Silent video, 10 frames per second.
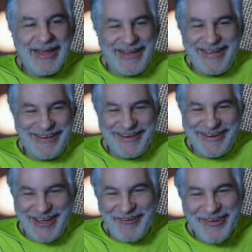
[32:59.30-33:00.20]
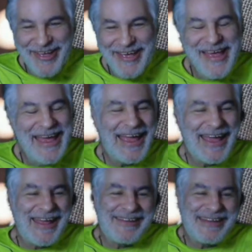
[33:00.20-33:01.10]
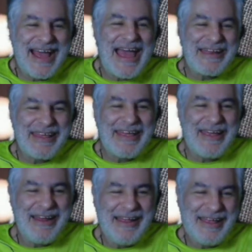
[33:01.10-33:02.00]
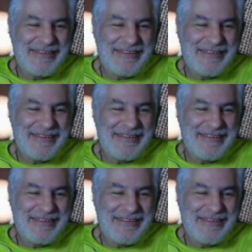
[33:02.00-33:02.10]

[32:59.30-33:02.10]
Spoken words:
You know, it's the idea